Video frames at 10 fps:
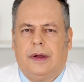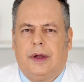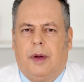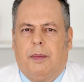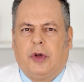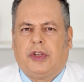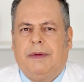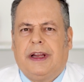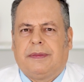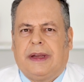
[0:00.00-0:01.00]
of
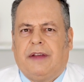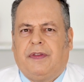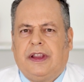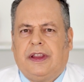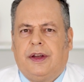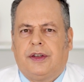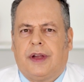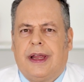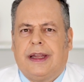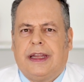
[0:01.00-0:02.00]
treatment will be
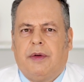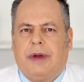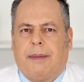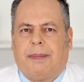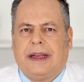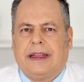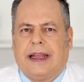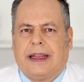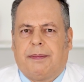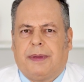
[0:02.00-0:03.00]
aimed at
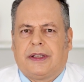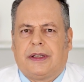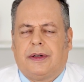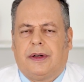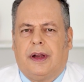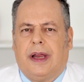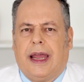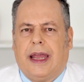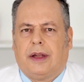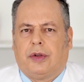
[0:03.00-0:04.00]
establishing
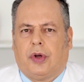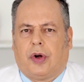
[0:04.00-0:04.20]
dietary